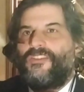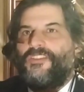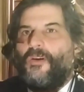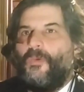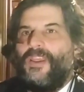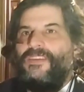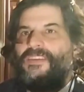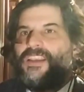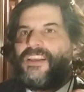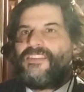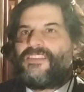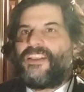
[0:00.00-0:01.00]
So when
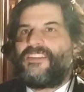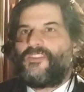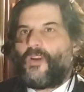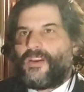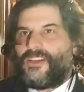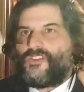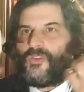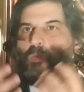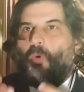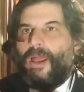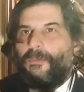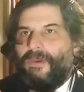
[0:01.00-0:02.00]
there's knowledge in
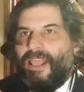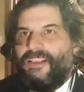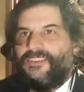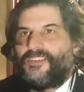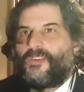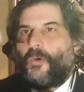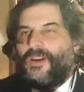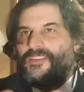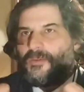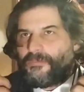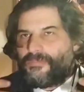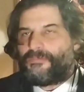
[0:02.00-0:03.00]
one place, there's always
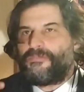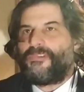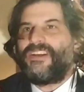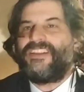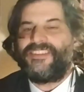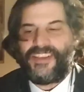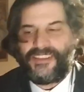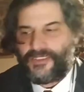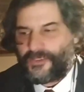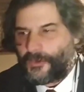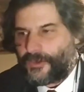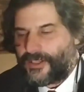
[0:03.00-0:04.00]
a predecessor
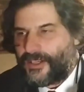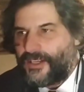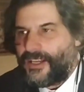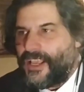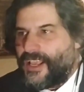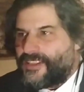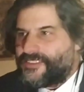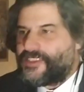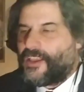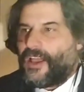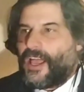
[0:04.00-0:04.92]
to it. And so,